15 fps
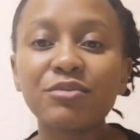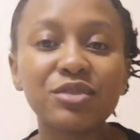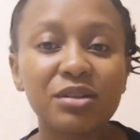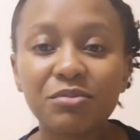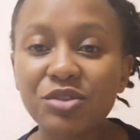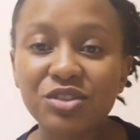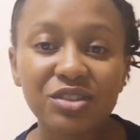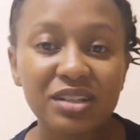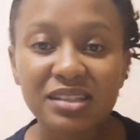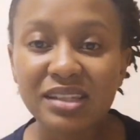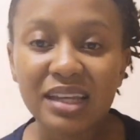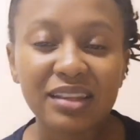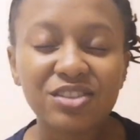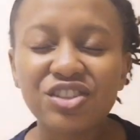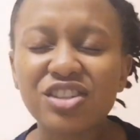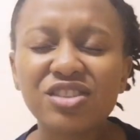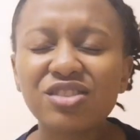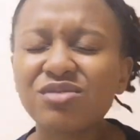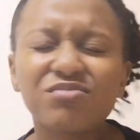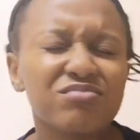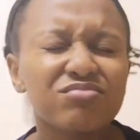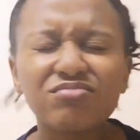I'm just gonna say that
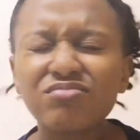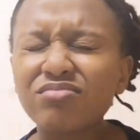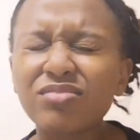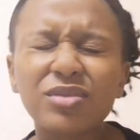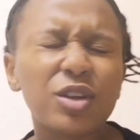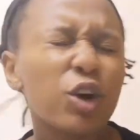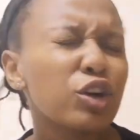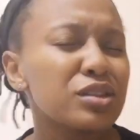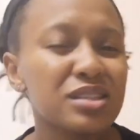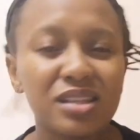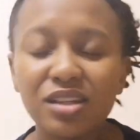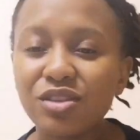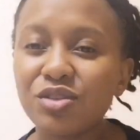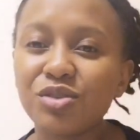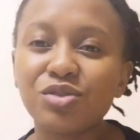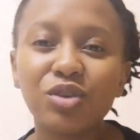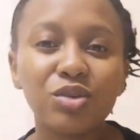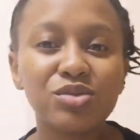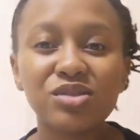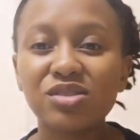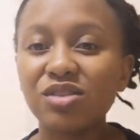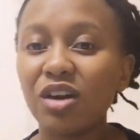just continue,
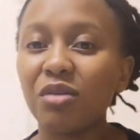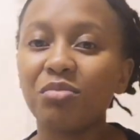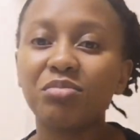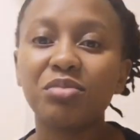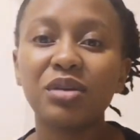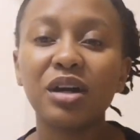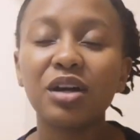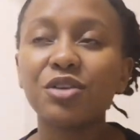don't stop.